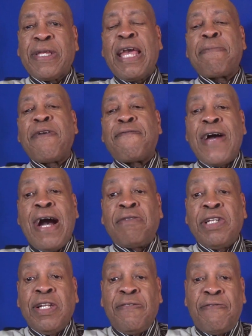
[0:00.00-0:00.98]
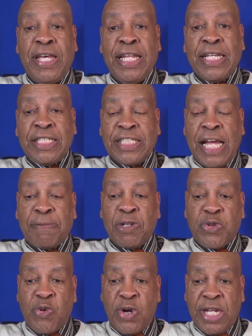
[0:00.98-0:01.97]
can be found in Leviticus chapter
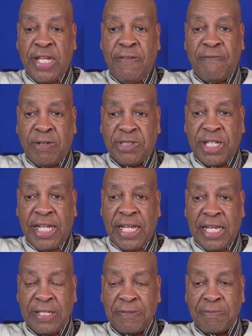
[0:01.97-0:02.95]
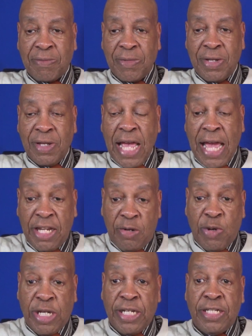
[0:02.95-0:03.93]
20, verse 10. And
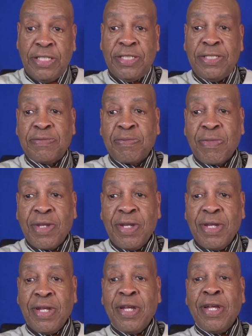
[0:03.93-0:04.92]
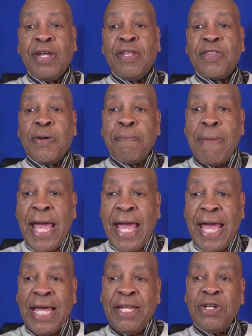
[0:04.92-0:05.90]
it reads, "The
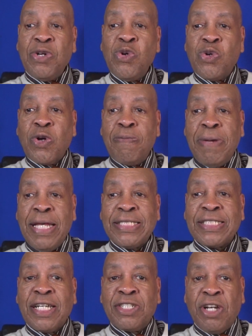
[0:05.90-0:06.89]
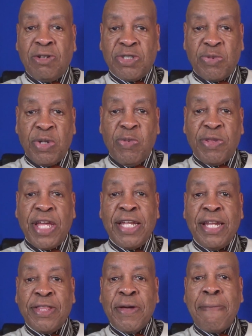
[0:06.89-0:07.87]
man who commits adultery with
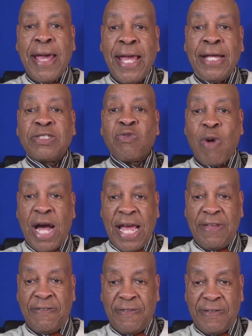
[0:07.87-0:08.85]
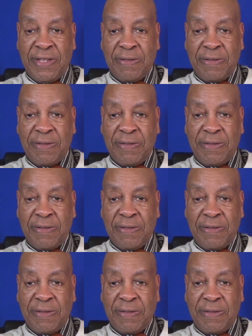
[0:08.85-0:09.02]
another man's wife,